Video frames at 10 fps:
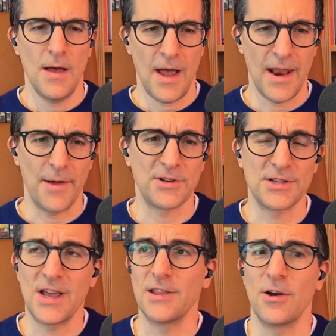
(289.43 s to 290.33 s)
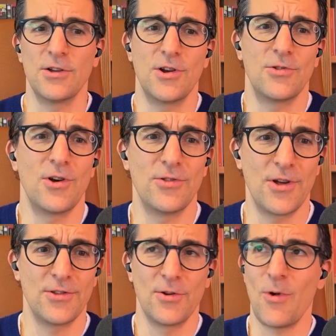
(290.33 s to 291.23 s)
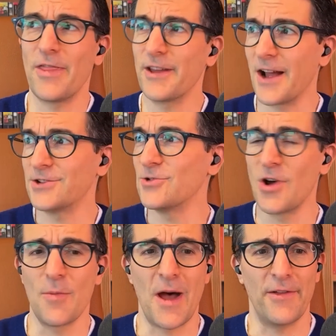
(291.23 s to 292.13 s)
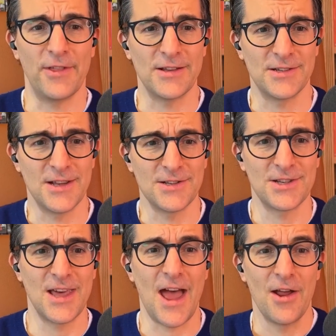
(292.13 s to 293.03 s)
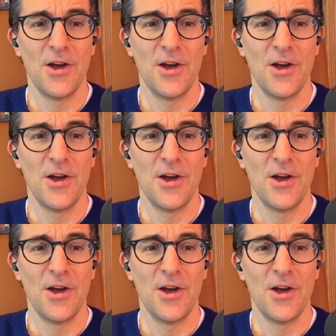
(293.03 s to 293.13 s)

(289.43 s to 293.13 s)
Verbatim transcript: And I was going to say that, you know, the, the, the one thing I do know about this is that